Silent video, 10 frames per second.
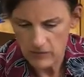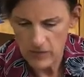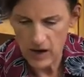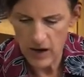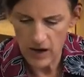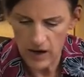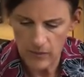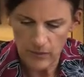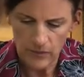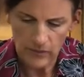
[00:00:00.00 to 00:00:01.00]

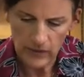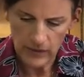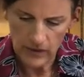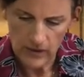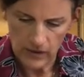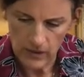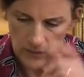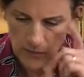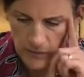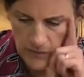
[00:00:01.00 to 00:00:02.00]
um,
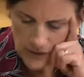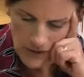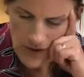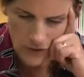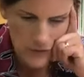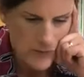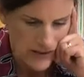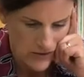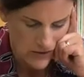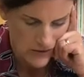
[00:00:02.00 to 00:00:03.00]
colored
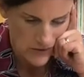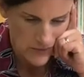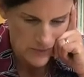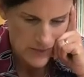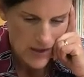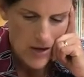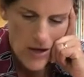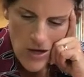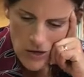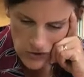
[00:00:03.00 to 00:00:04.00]
pencils.
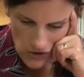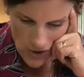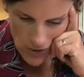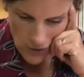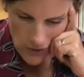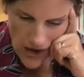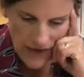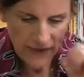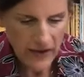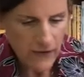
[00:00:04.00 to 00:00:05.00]
So I
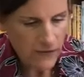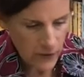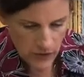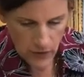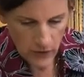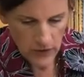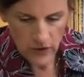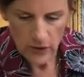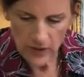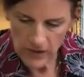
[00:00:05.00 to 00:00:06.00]
think first what we'll
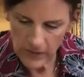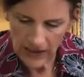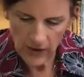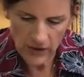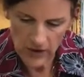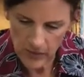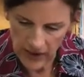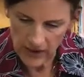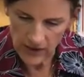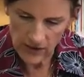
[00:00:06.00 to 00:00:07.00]
do is make our
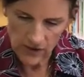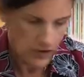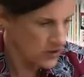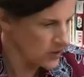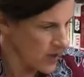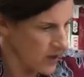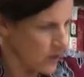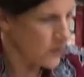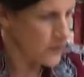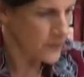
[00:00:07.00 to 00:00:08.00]
spider. So